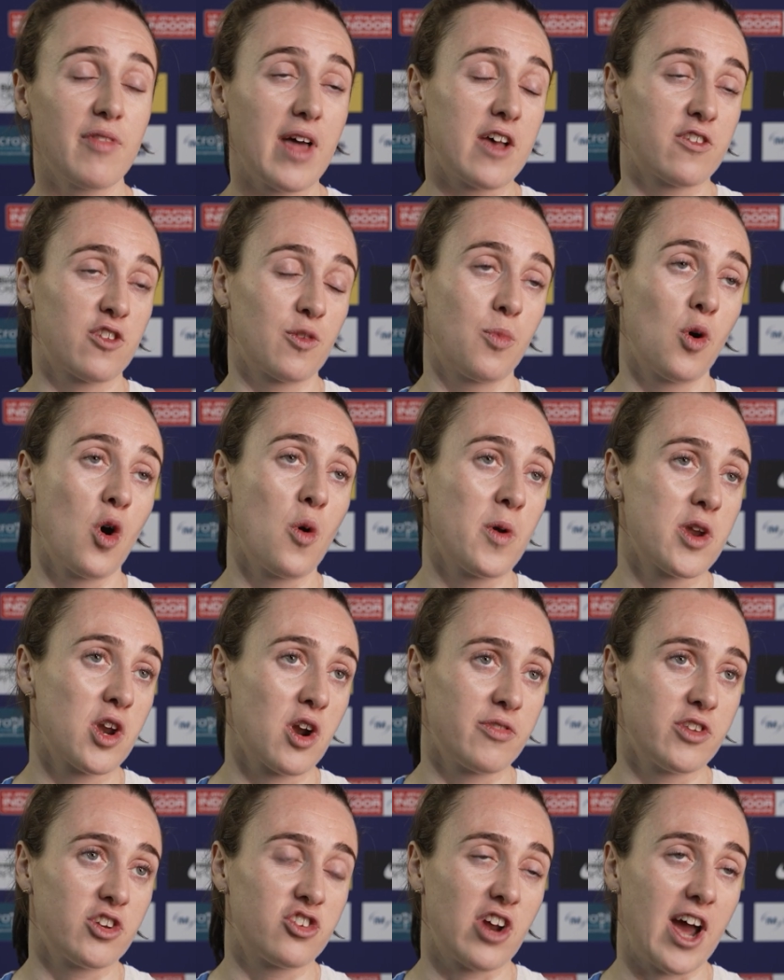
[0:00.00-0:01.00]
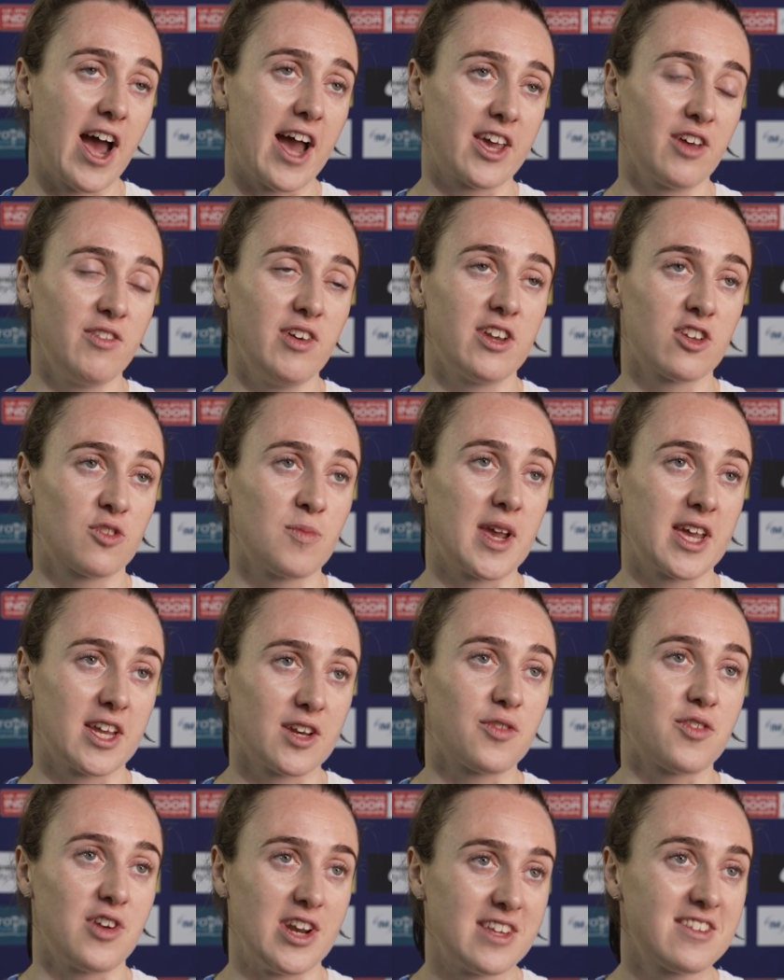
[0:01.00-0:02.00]
that support when you're on the track. It really does make it a
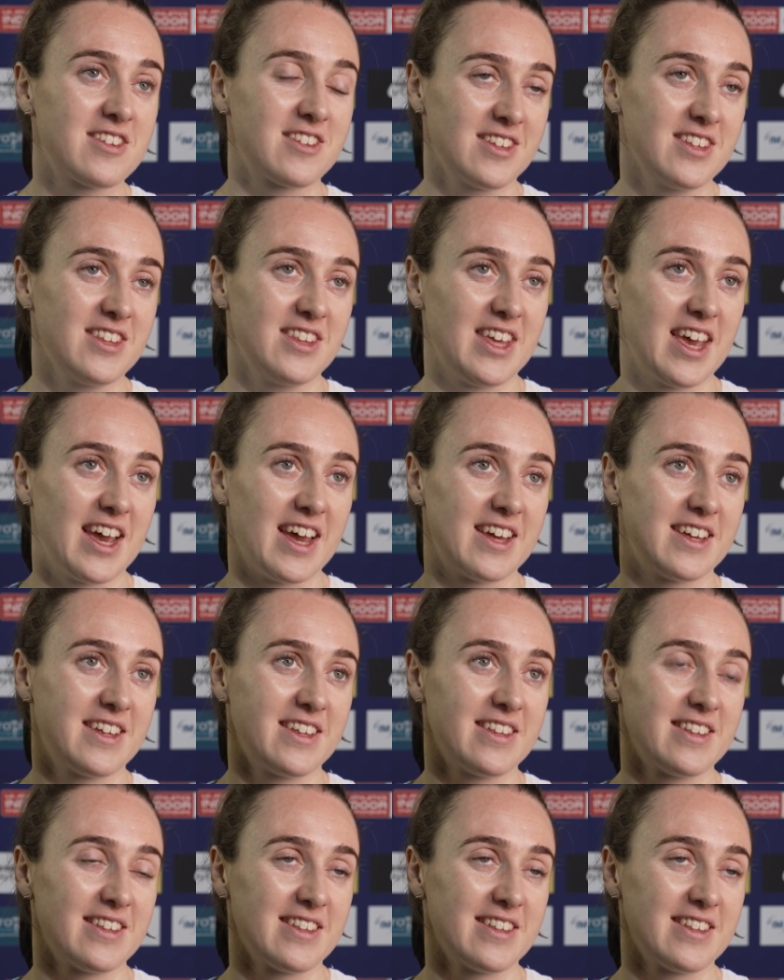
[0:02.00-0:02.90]
difference.